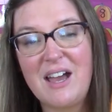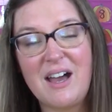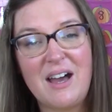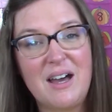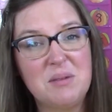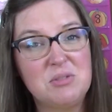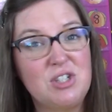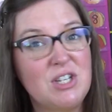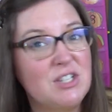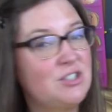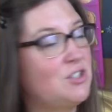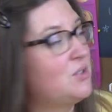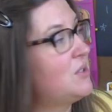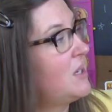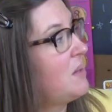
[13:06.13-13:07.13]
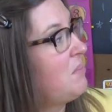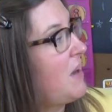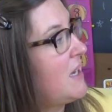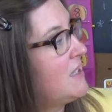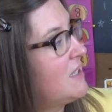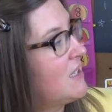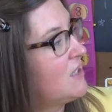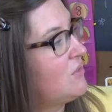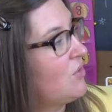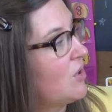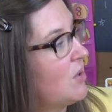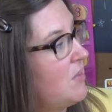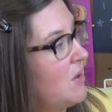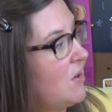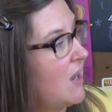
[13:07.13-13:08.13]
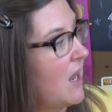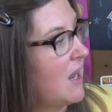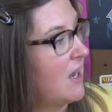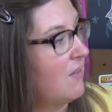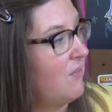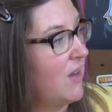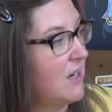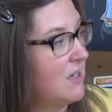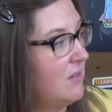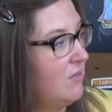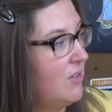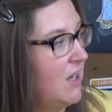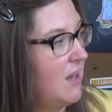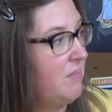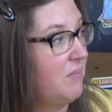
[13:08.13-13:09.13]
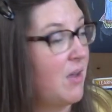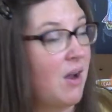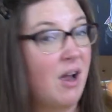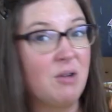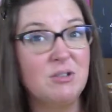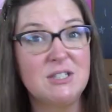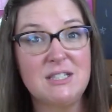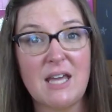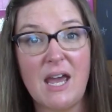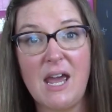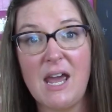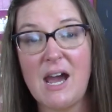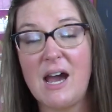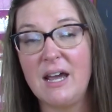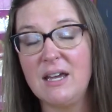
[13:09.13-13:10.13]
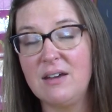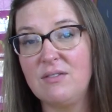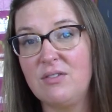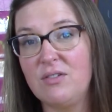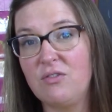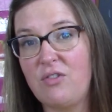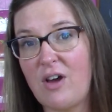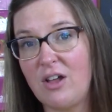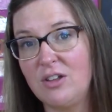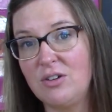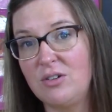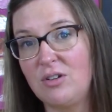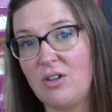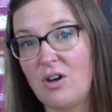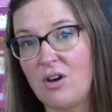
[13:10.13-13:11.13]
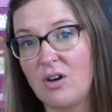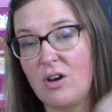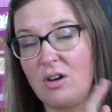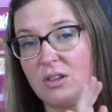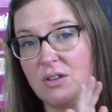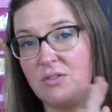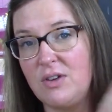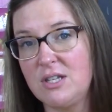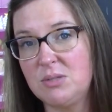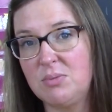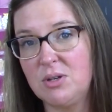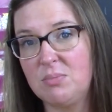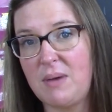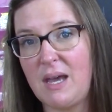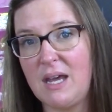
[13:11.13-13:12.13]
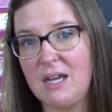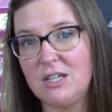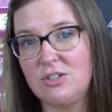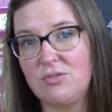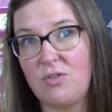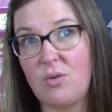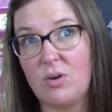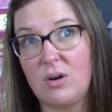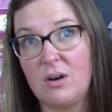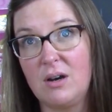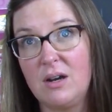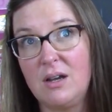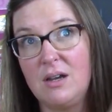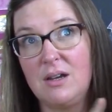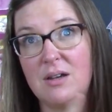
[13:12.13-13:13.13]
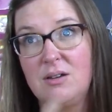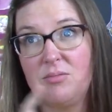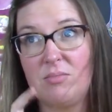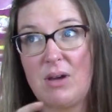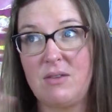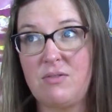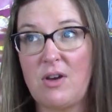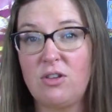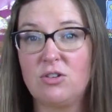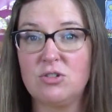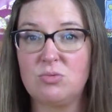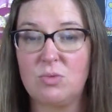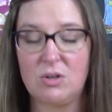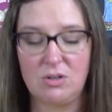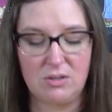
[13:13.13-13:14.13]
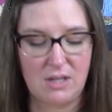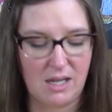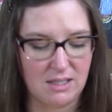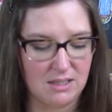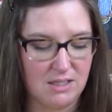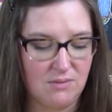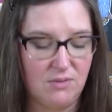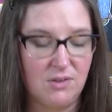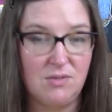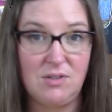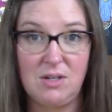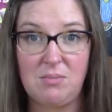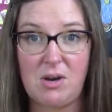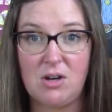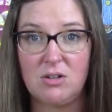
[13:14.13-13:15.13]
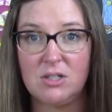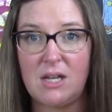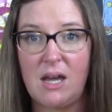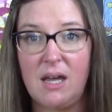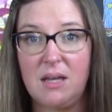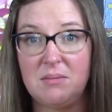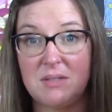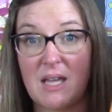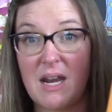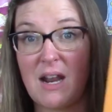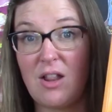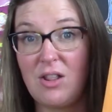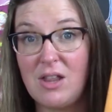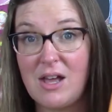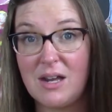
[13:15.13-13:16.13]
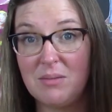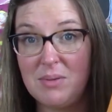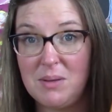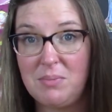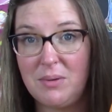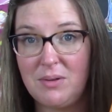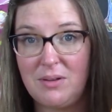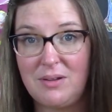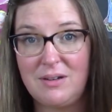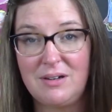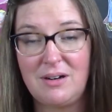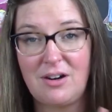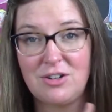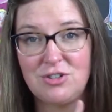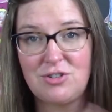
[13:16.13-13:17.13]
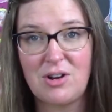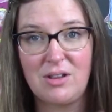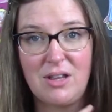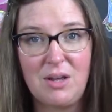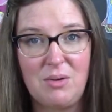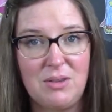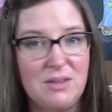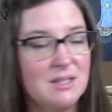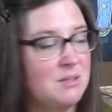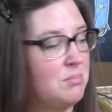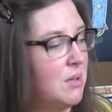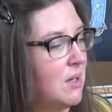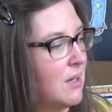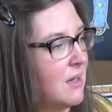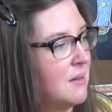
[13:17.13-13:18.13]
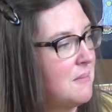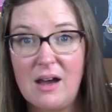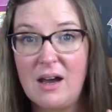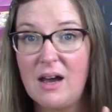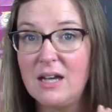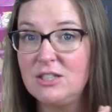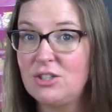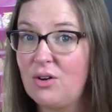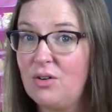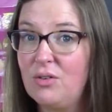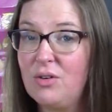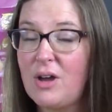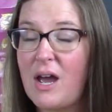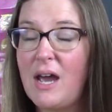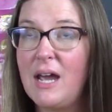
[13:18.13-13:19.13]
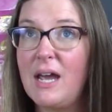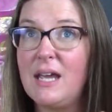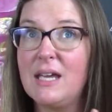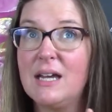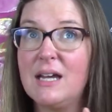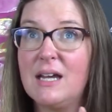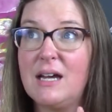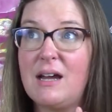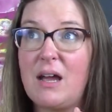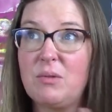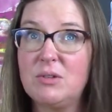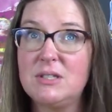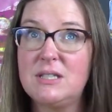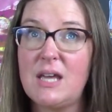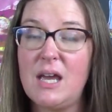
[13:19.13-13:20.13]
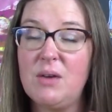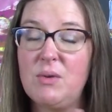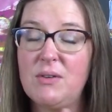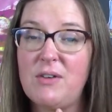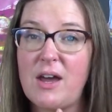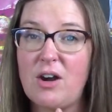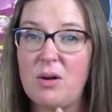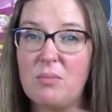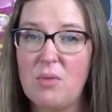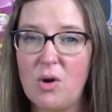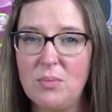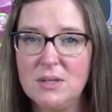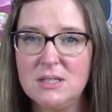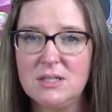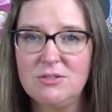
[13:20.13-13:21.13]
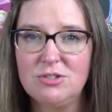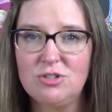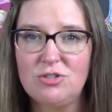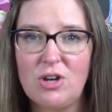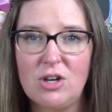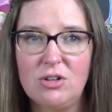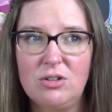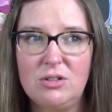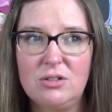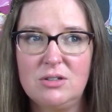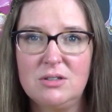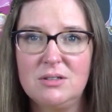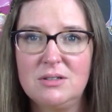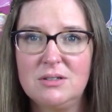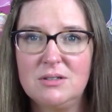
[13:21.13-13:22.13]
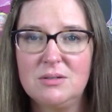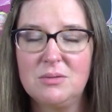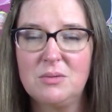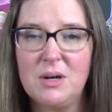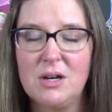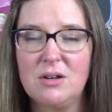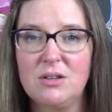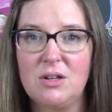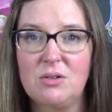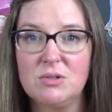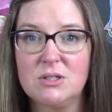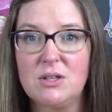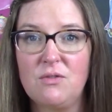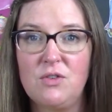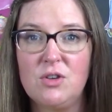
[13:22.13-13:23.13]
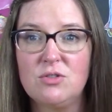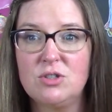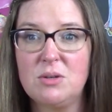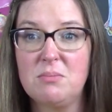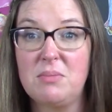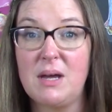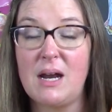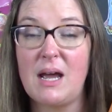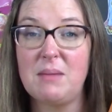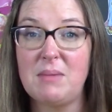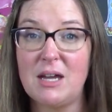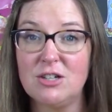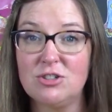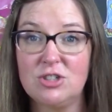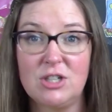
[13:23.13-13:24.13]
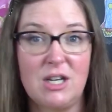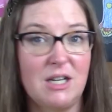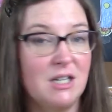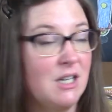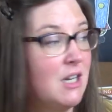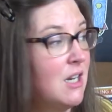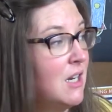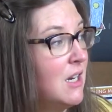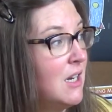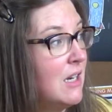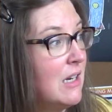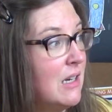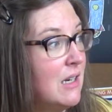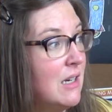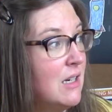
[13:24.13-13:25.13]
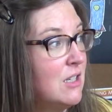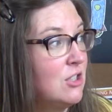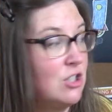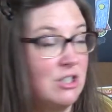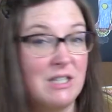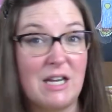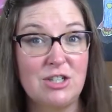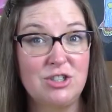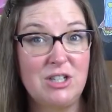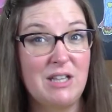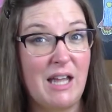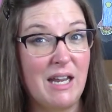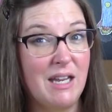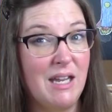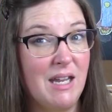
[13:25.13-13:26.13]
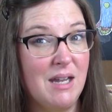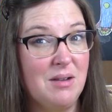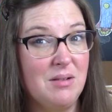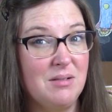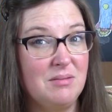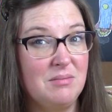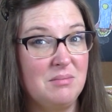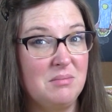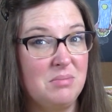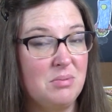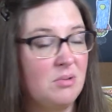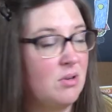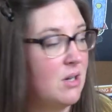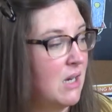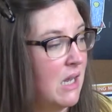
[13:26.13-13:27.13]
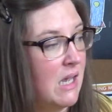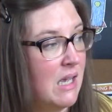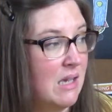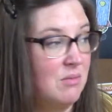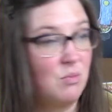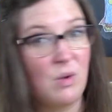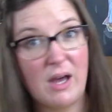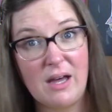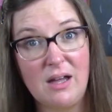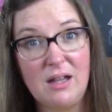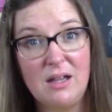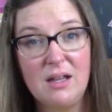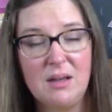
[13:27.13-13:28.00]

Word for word: Um, she is doing basics for communicating effectively. Now, I will say I have followed along on the Facebook page for my Father's World, 1850 Modern Times, and a lot of people are struggling with this book. I don't I I will say we've had our moments of struggle where there was confusion, but I'm actually she's actually liking it pretty well.